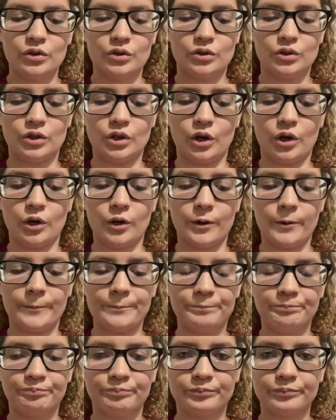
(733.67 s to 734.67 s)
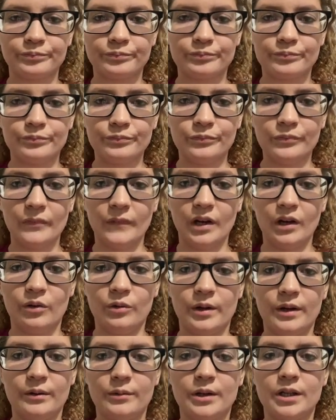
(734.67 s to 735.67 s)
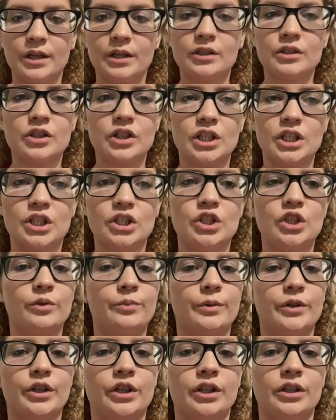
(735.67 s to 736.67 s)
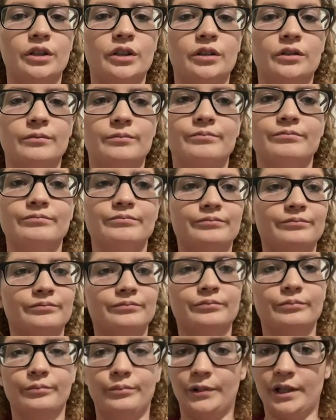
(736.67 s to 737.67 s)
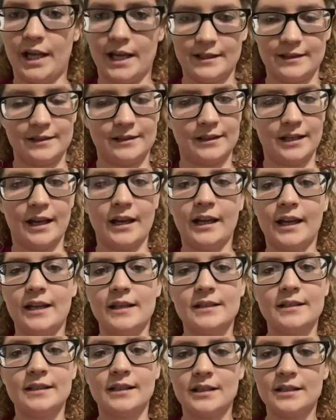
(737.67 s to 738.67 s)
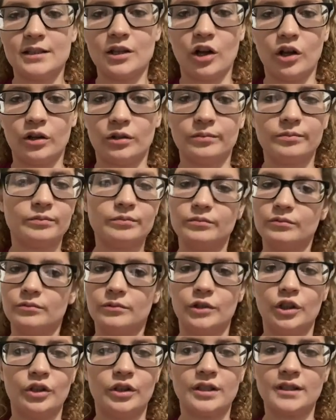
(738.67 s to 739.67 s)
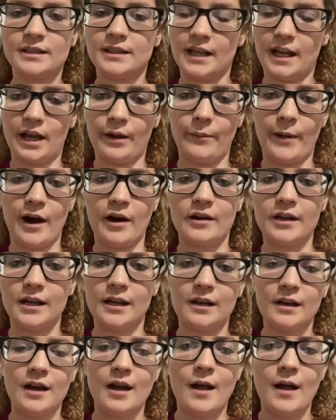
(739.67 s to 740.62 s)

So we were just super blessed, I guess, is all you can say about it.